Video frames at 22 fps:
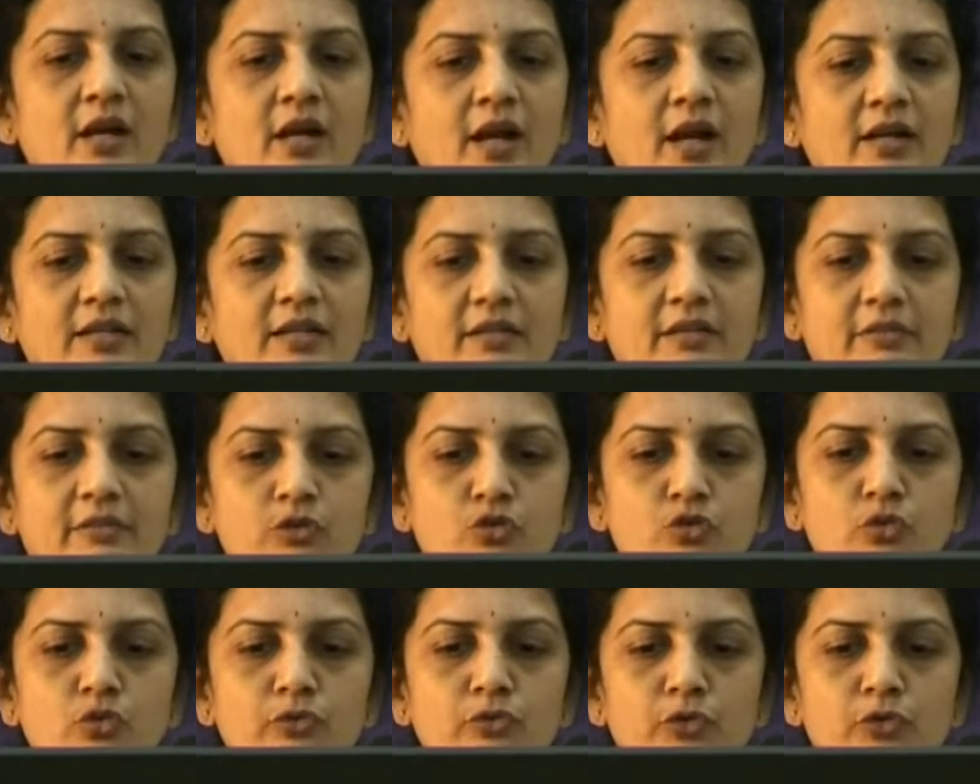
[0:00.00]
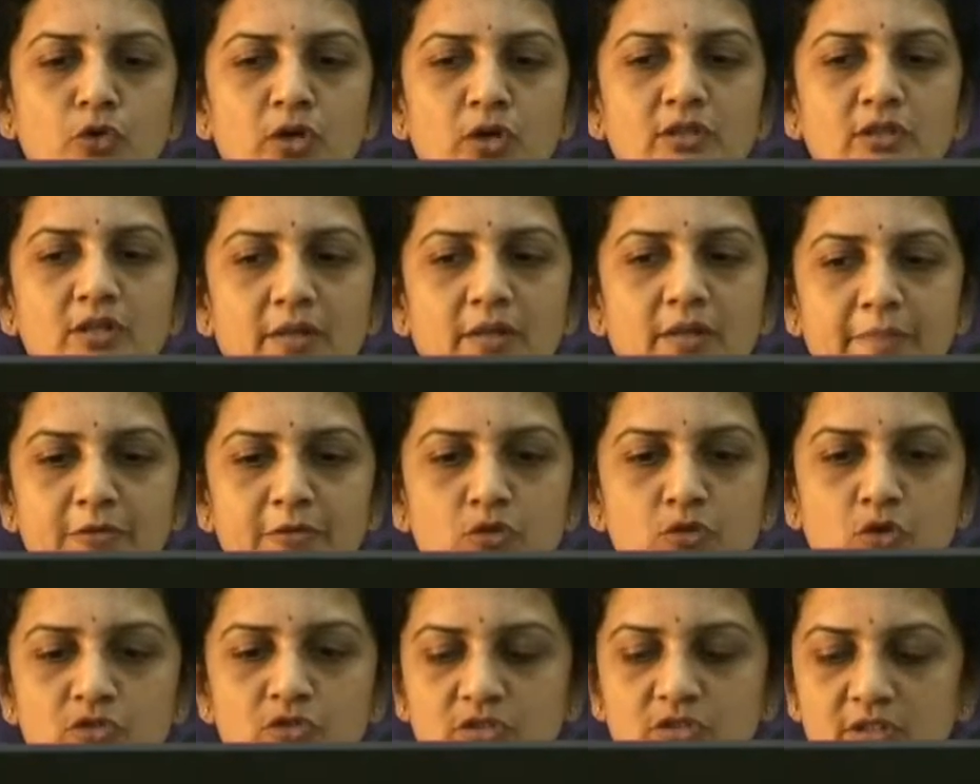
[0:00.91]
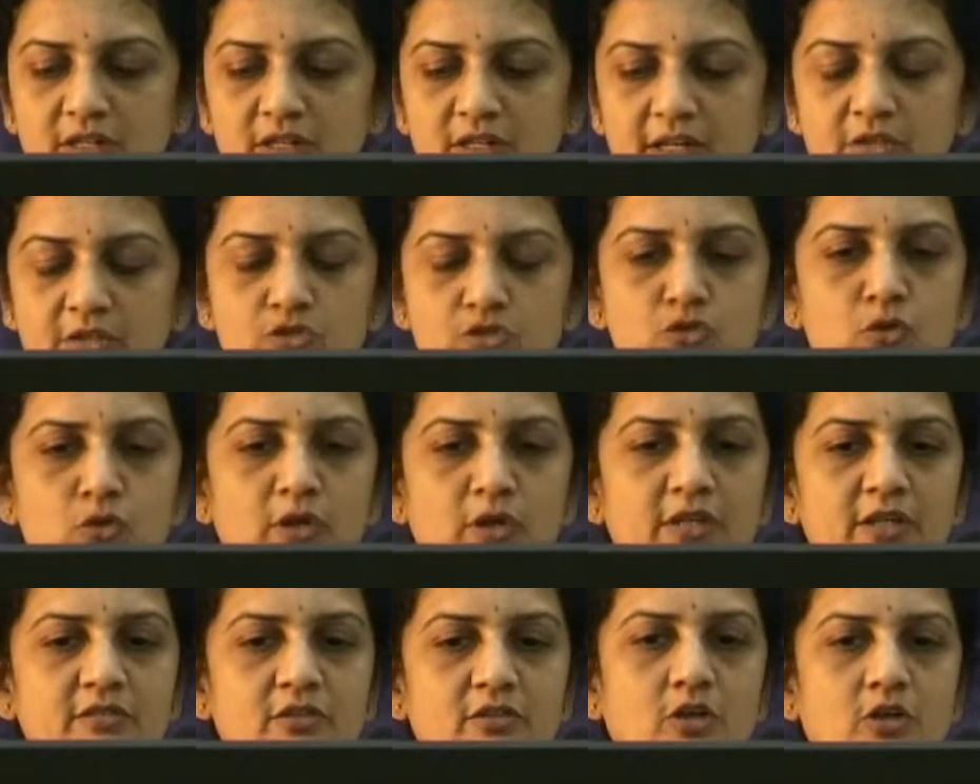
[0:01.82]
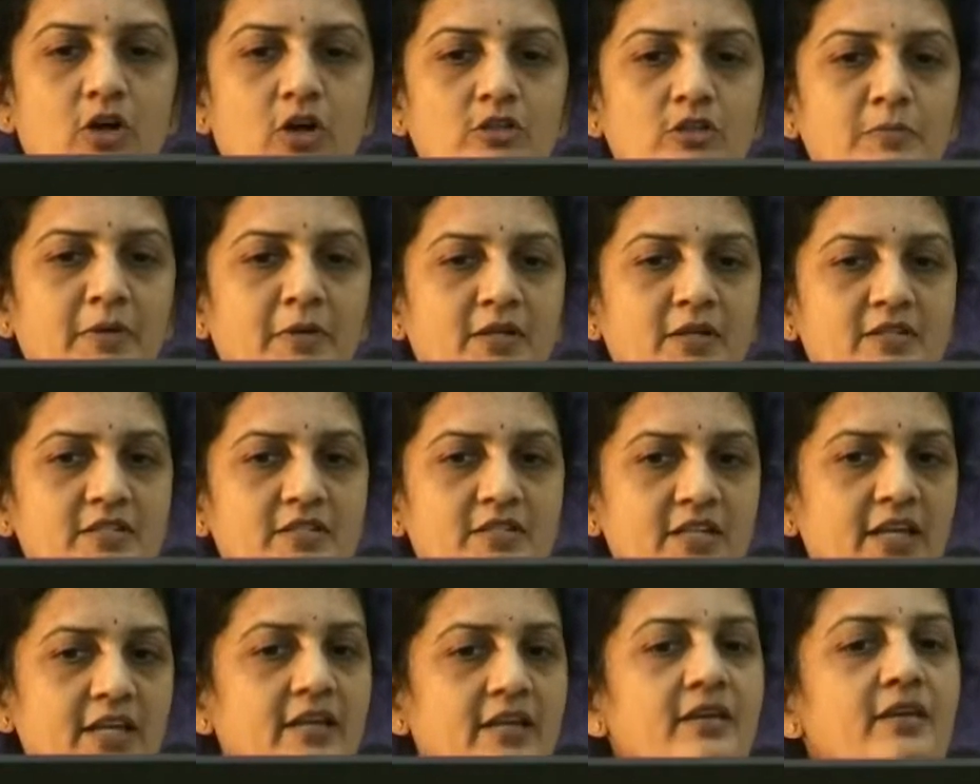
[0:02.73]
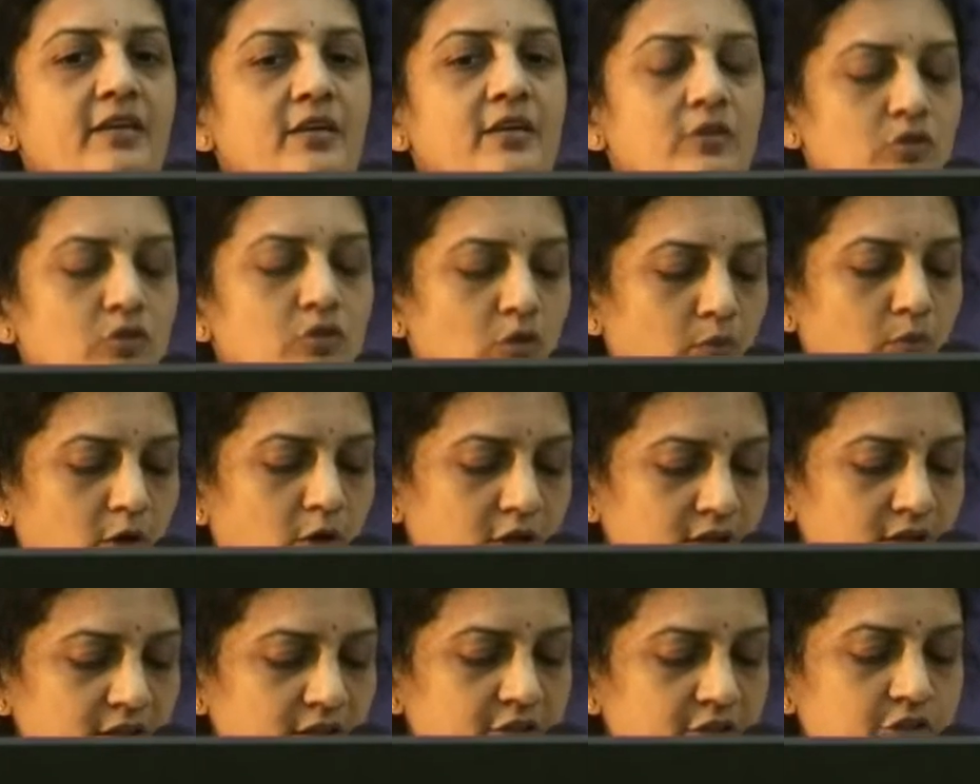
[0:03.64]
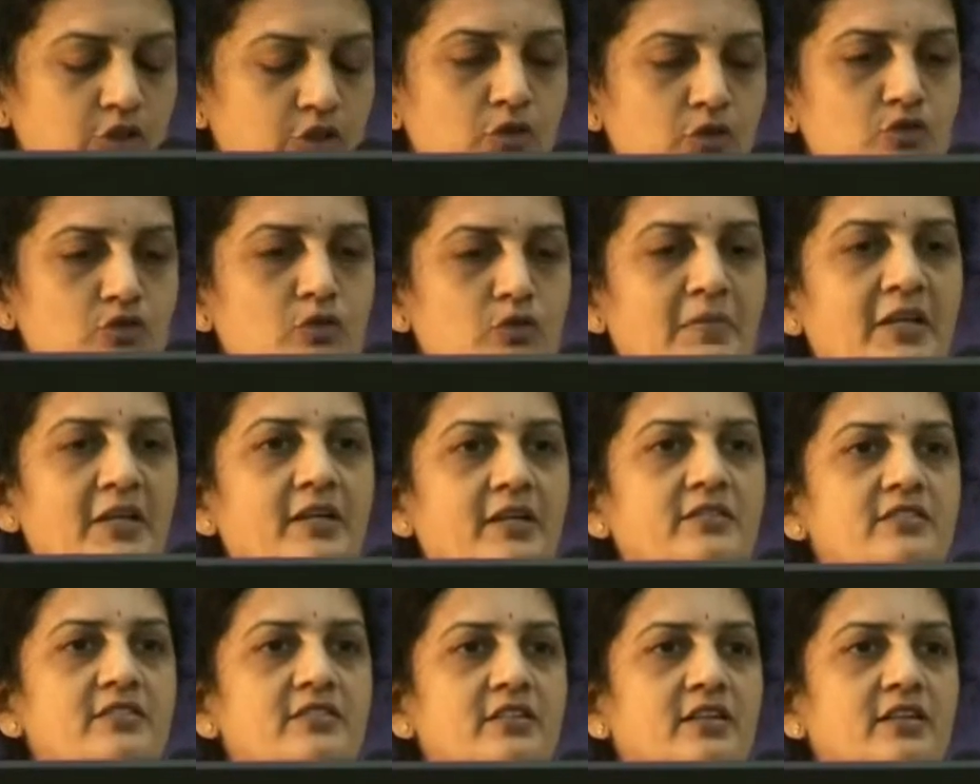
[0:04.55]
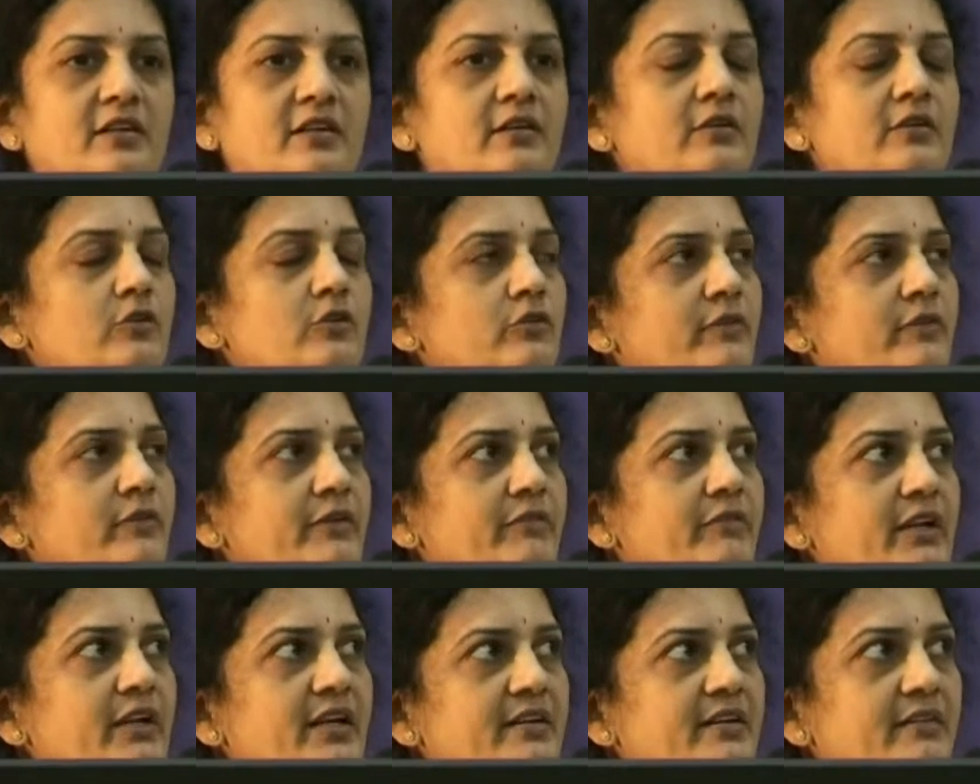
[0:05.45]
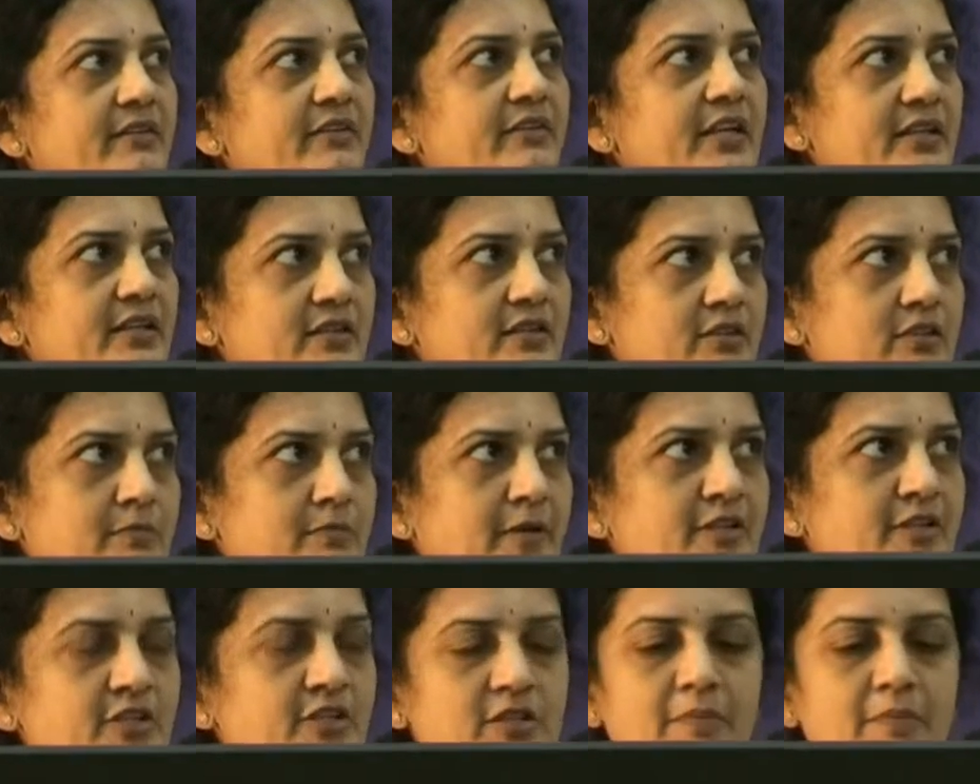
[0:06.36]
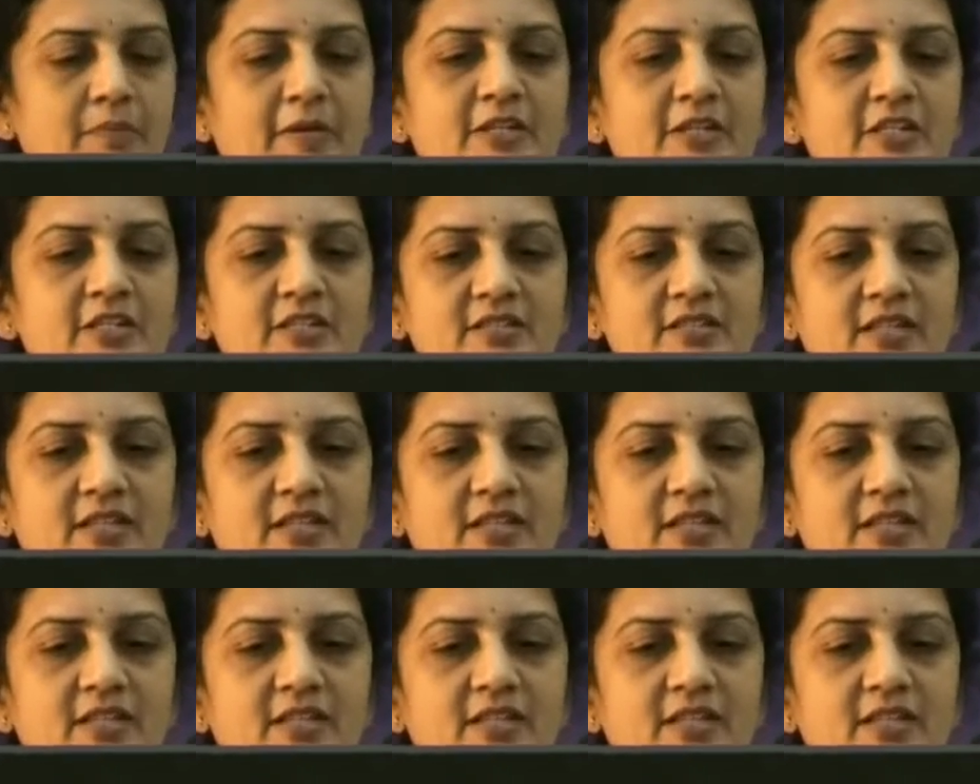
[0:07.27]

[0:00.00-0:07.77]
And there were few other episodes in the next 2 days in the hospital stay. So what are the issues to be considered when we intervene in this patient? The patient is